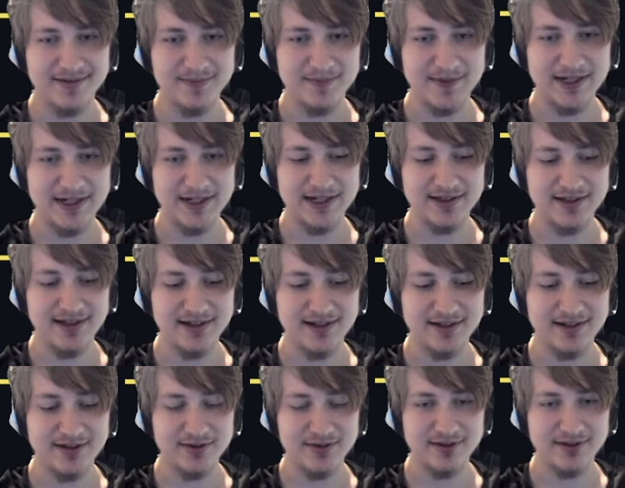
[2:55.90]
But I
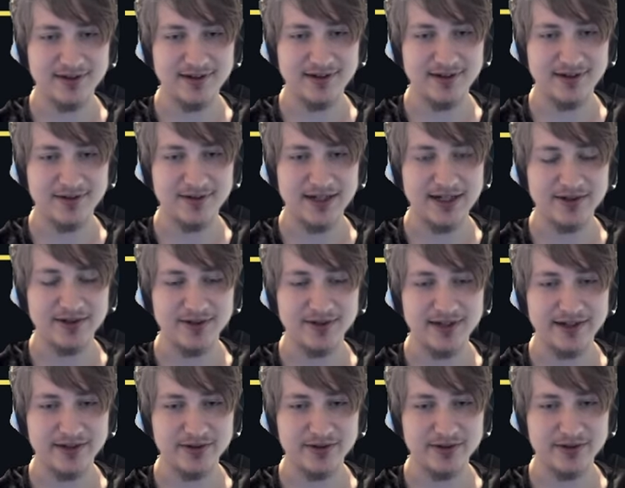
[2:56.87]
like using Tailwind. I don't
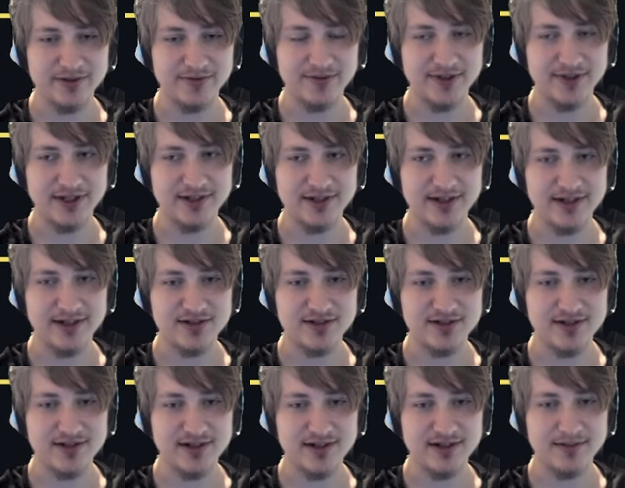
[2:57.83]
think it'll conflict. I
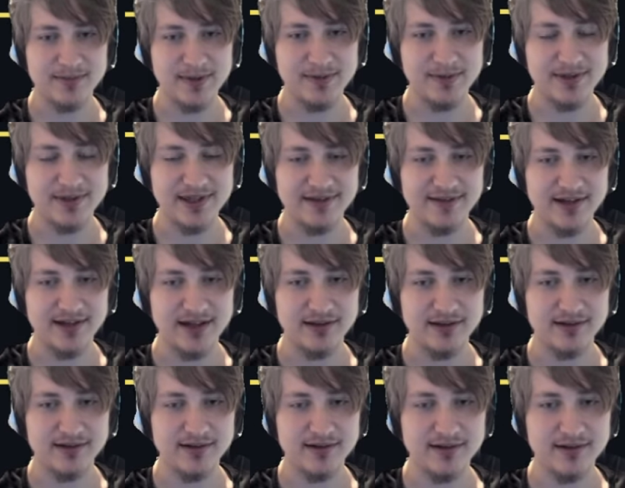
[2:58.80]
just think maybe the
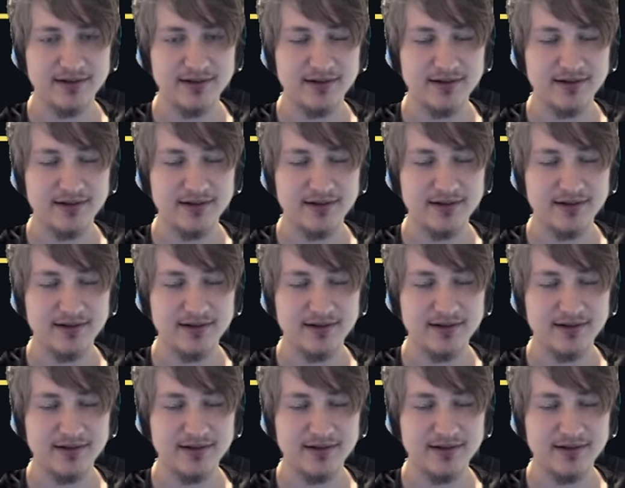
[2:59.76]
styling